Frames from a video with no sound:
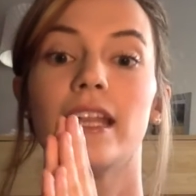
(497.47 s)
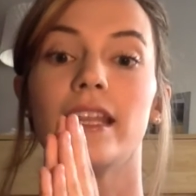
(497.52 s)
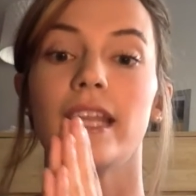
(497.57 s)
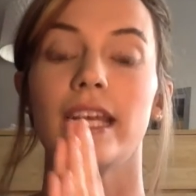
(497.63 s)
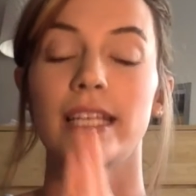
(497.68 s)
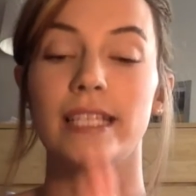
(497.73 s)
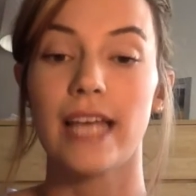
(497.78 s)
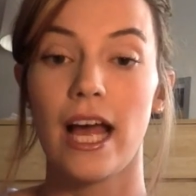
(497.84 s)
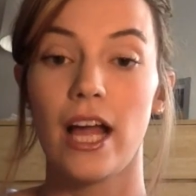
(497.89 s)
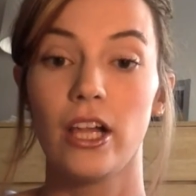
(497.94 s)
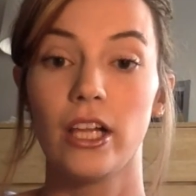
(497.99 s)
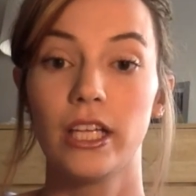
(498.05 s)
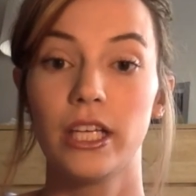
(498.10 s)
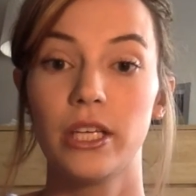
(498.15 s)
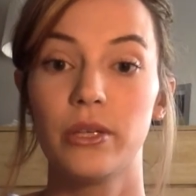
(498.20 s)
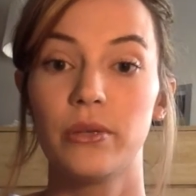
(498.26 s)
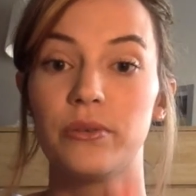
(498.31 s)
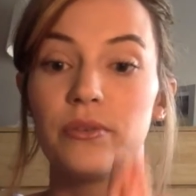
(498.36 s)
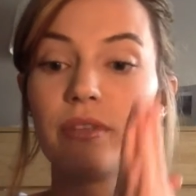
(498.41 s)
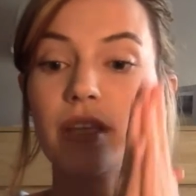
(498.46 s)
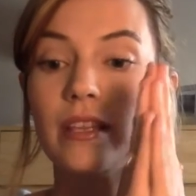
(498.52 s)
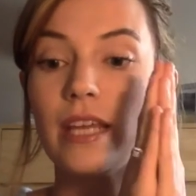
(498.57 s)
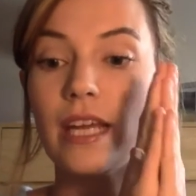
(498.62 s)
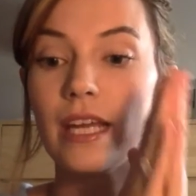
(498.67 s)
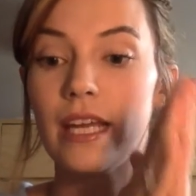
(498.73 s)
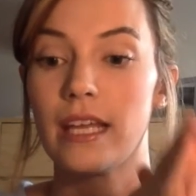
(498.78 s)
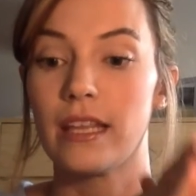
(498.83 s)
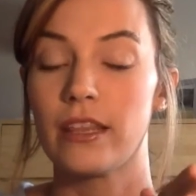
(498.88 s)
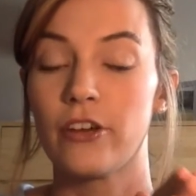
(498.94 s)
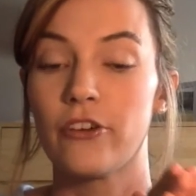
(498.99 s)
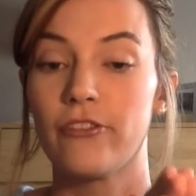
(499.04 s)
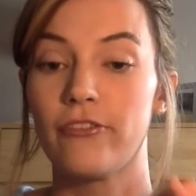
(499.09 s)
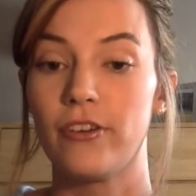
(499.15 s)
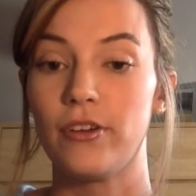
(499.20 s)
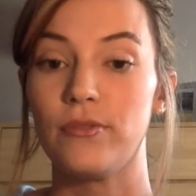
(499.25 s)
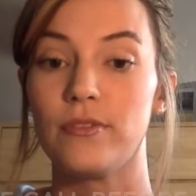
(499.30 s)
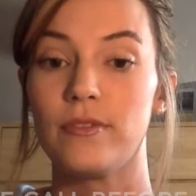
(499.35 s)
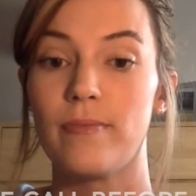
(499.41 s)
They tell you that they get their
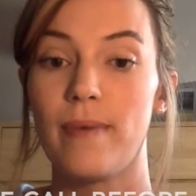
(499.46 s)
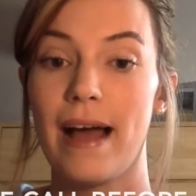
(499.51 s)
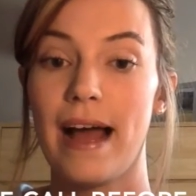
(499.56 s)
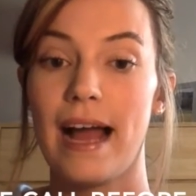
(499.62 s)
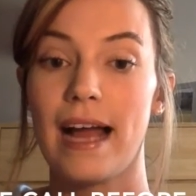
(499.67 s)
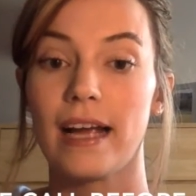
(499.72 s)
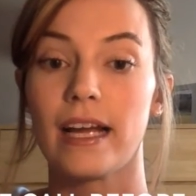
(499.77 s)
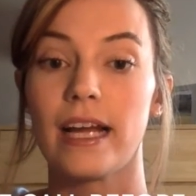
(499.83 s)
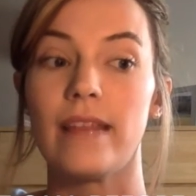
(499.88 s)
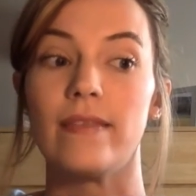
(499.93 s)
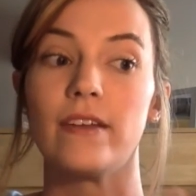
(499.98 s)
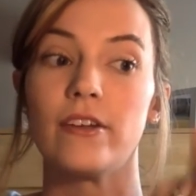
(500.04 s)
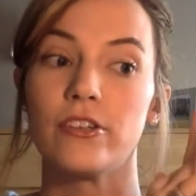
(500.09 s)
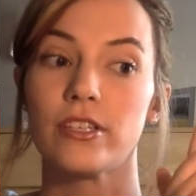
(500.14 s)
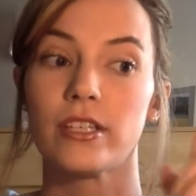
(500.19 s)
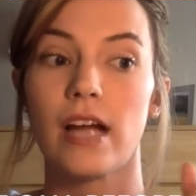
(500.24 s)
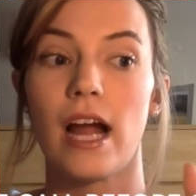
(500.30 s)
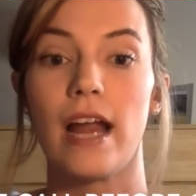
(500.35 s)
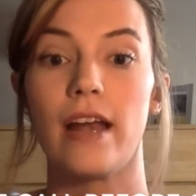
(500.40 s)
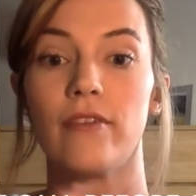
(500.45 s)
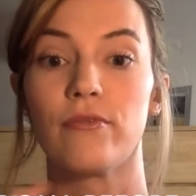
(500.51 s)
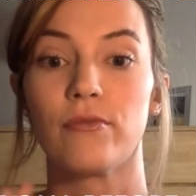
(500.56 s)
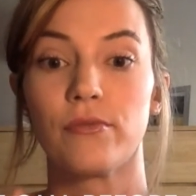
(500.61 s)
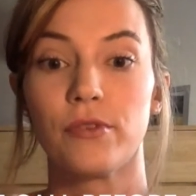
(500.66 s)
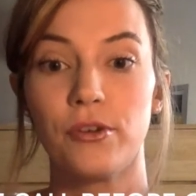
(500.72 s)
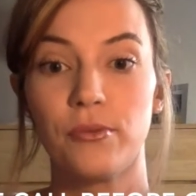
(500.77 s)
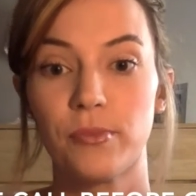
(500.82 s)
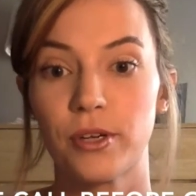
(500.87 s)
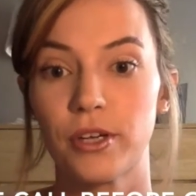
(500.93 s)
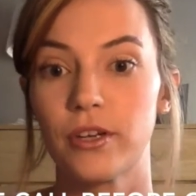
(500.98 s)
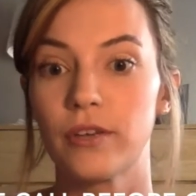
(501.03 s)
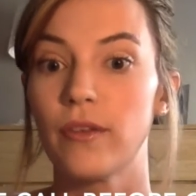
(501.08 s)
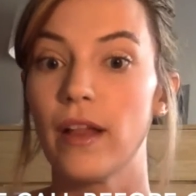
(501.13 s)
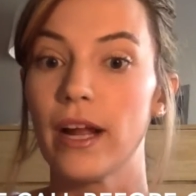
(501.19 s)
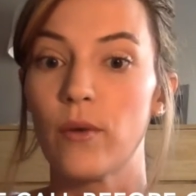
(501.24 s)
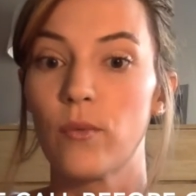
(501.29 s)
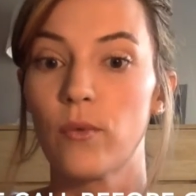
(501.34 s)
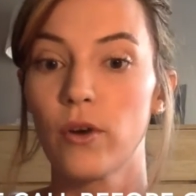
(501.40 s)
phones back, and there's kind of rumor,
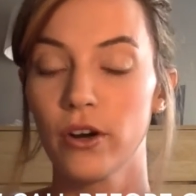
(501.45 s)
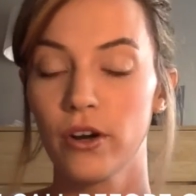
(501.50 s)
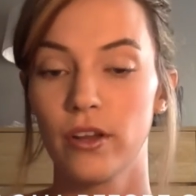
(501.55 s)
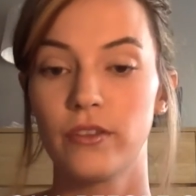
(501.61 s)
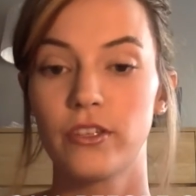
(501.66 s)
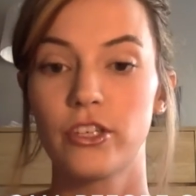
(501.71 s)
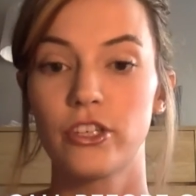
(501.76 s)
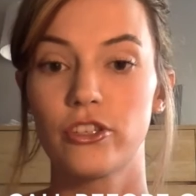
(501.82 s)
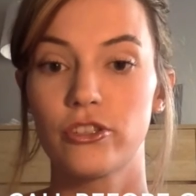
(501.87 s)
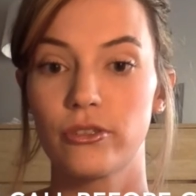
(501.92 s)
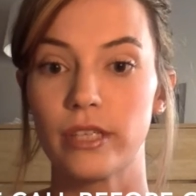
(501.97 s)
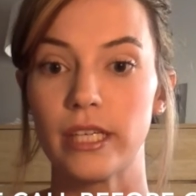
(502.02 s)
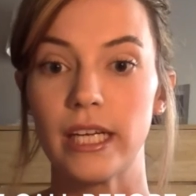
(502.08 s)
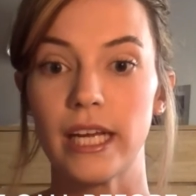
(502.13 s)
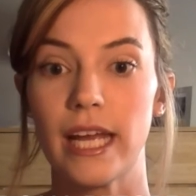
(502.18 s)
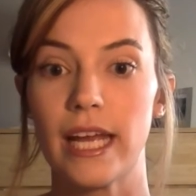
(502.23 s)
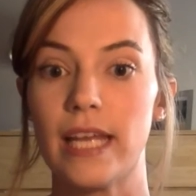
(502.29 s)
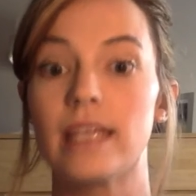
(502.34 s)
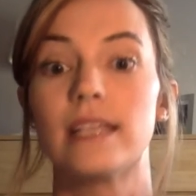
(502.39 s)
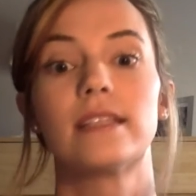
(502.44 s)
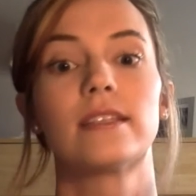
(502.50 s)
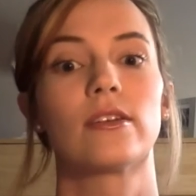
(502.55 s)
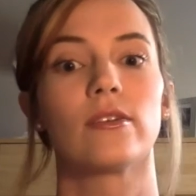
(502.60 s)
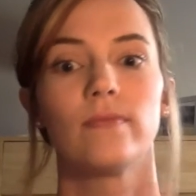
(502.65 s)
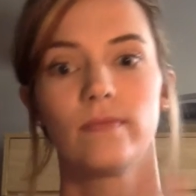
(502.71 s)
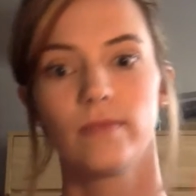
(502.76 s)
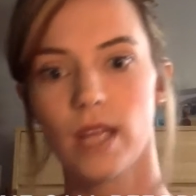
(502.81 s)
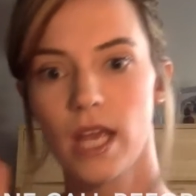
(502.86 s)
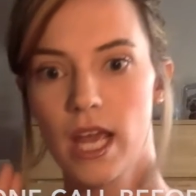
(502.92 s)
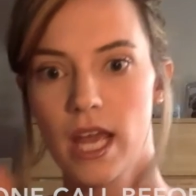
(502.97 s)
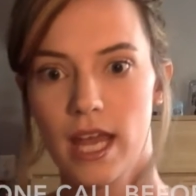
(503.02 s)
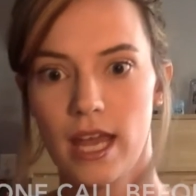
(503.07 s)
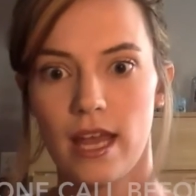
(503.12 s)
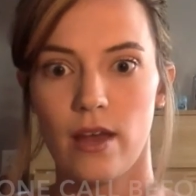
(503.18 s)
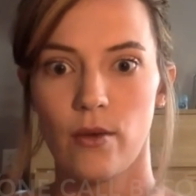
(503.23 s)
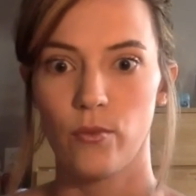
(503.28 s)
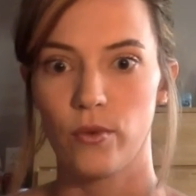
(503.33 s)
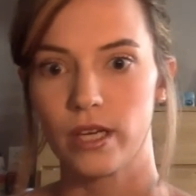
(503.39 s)
like word on the street is,
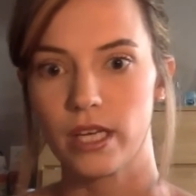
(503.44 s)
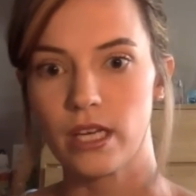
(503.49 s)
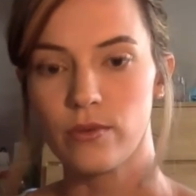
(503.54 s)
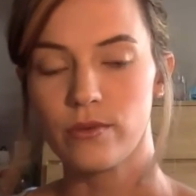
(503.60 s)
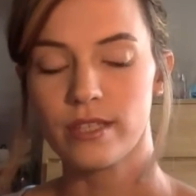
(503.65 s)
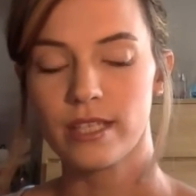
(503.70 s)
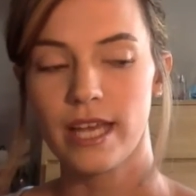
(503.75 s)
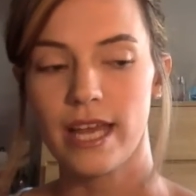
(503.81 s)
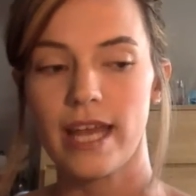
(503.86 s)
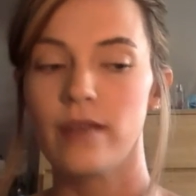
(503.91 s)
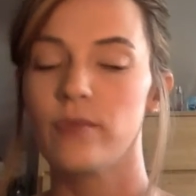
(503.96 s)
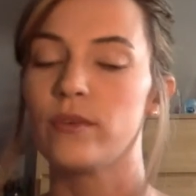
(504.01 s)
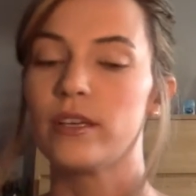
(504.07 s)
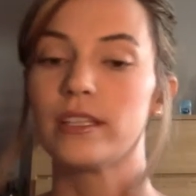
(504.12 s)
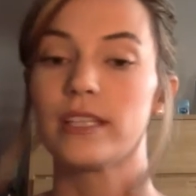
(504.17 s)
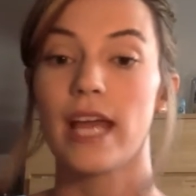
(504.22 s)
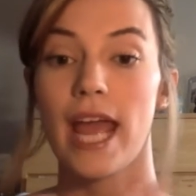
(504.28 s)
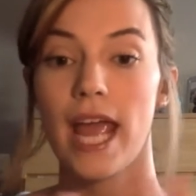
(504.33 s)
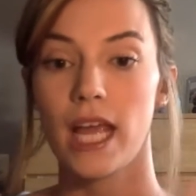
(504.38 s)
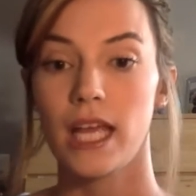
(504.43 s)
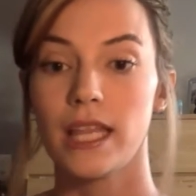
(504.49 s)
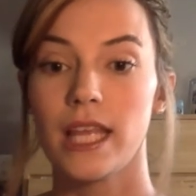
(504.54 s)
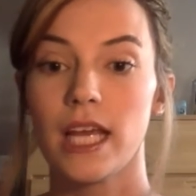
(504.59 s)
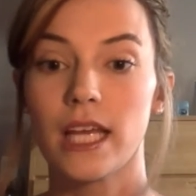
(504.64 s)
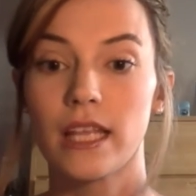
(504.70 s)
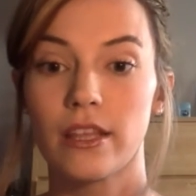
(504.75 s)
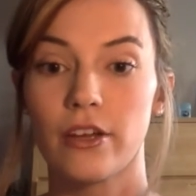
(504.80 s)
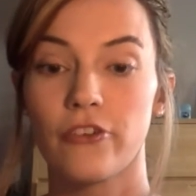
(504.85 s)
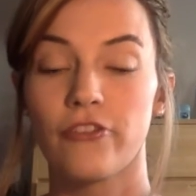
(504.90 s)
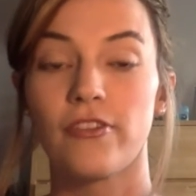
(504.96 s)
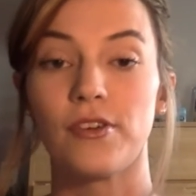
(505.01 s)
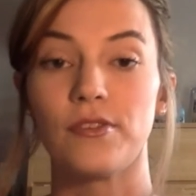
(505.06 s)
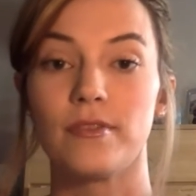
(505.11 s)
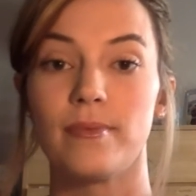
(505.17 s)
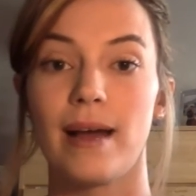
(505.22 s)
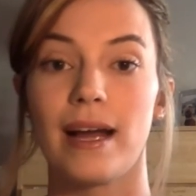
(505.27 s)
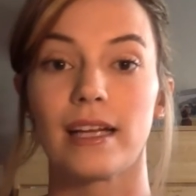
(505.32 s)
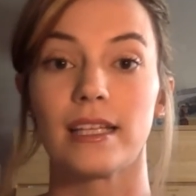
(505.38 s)
when he was in, was, hey, they get their
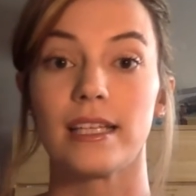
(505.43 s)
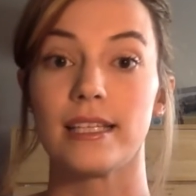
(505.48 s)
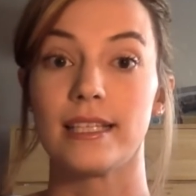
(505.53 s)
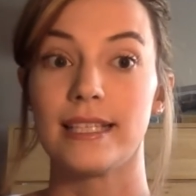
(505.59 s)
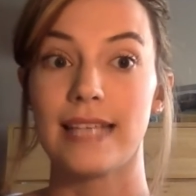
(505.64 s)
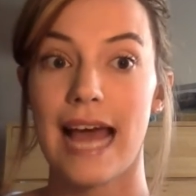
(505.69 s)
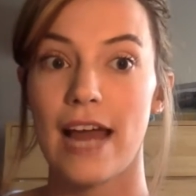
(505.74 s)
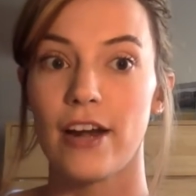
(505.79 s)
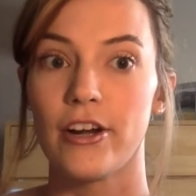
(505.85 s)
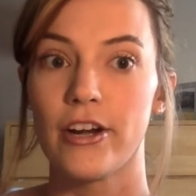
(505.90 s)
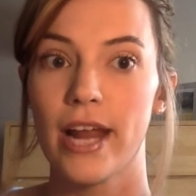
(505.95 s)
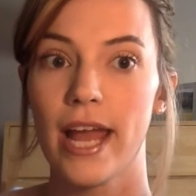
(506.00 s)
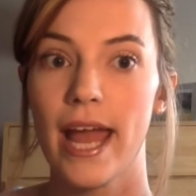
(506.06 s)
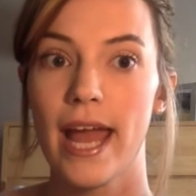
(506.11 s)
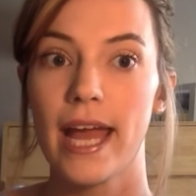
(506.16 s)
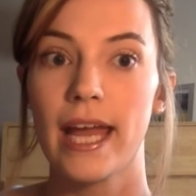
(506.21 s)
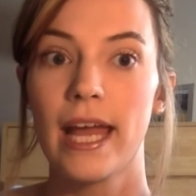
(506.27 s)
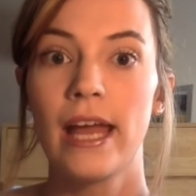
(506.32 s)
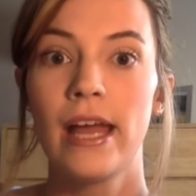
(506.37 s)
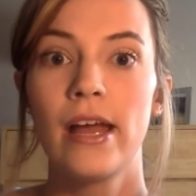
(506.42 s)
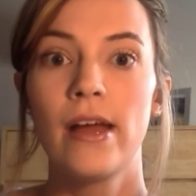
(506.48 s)
phones back this Saturday